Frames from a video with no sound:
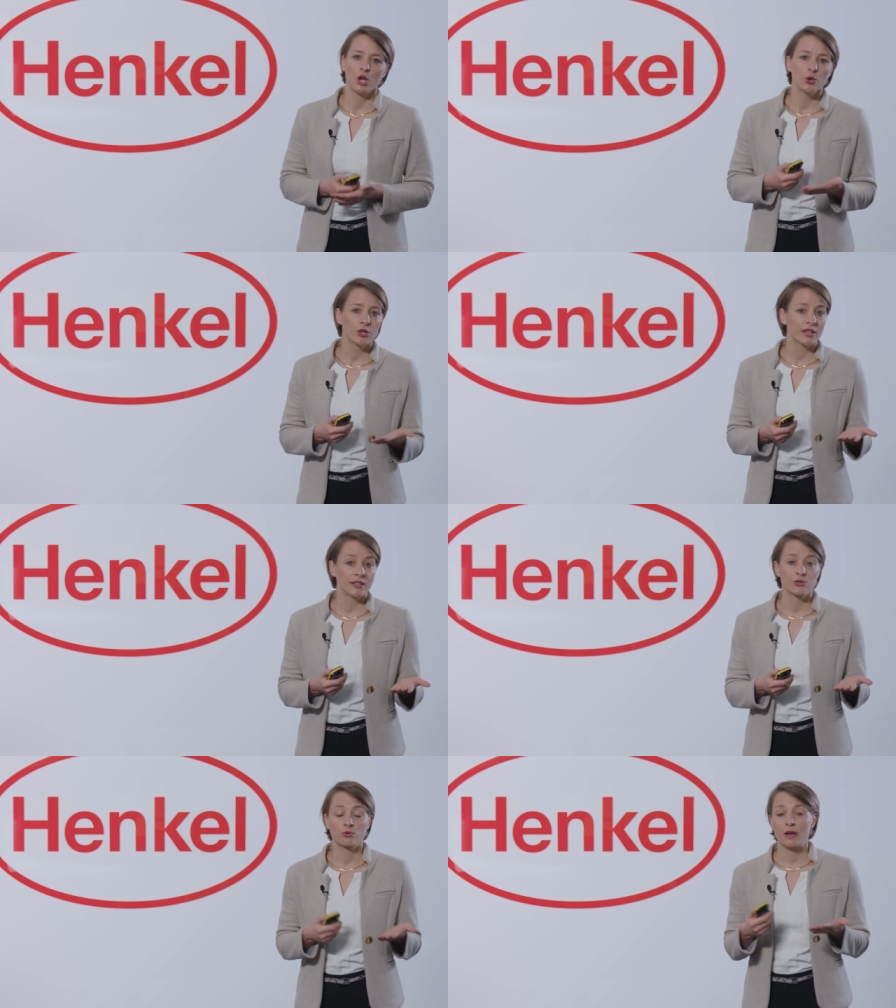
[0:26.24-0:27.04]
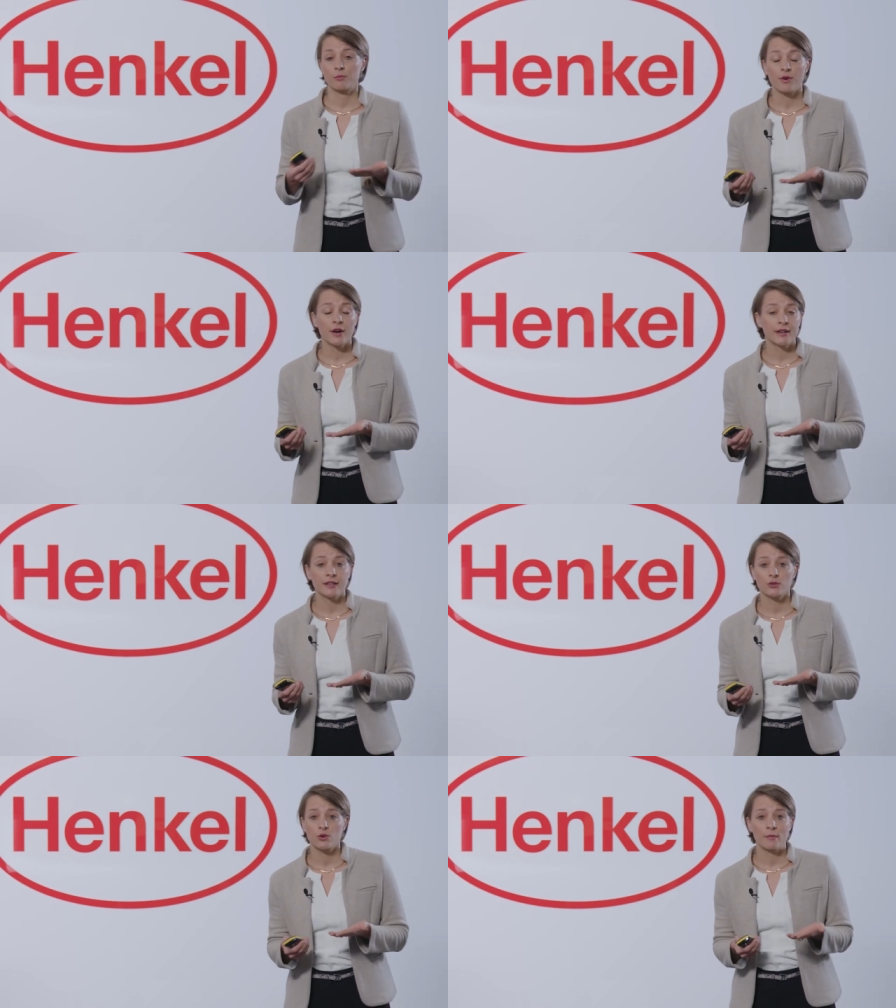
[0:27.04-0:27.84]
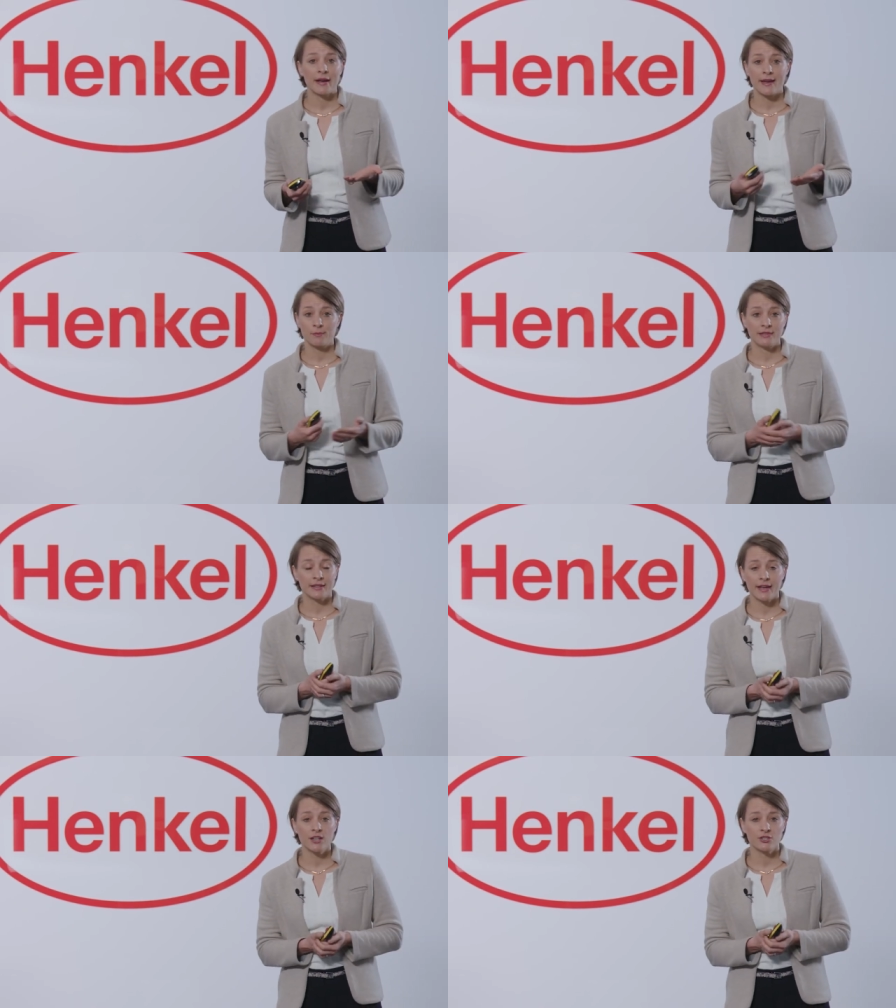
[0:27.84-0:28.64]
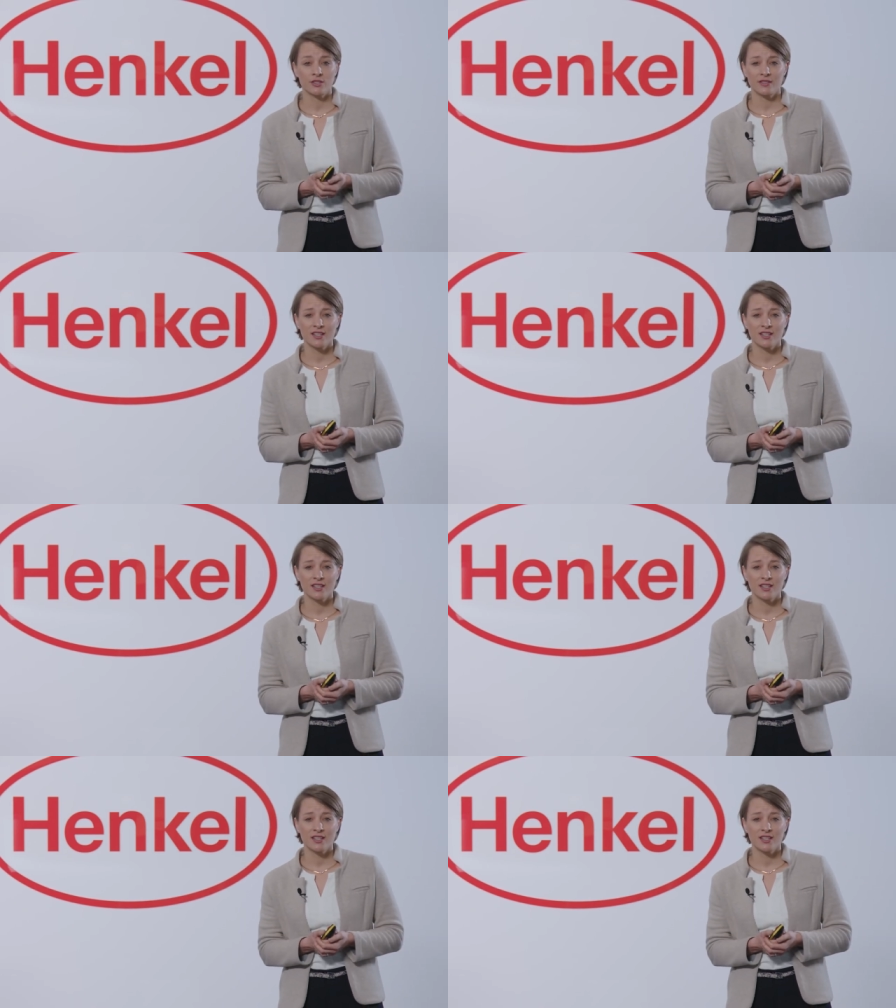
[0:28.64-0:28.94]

Looking into my product or my application,